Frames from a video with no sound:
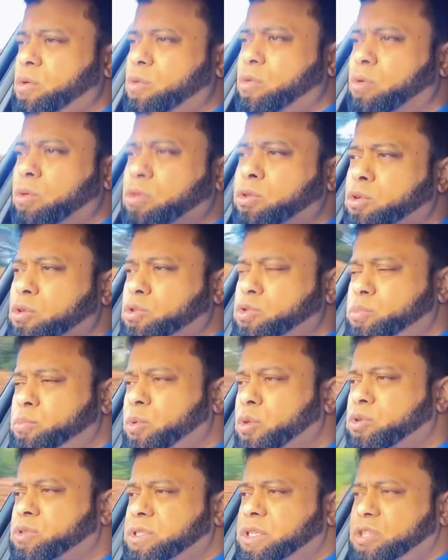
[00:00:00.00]
All those
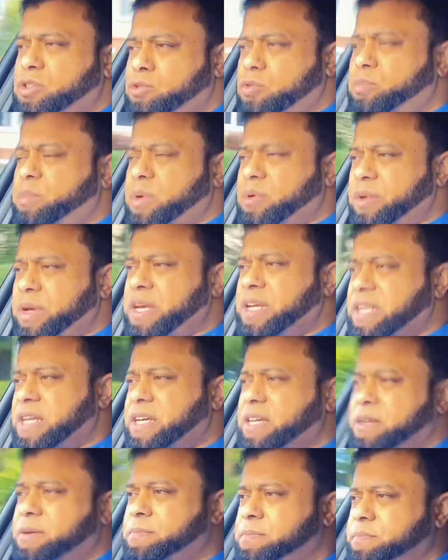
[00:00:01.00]
books you should be reading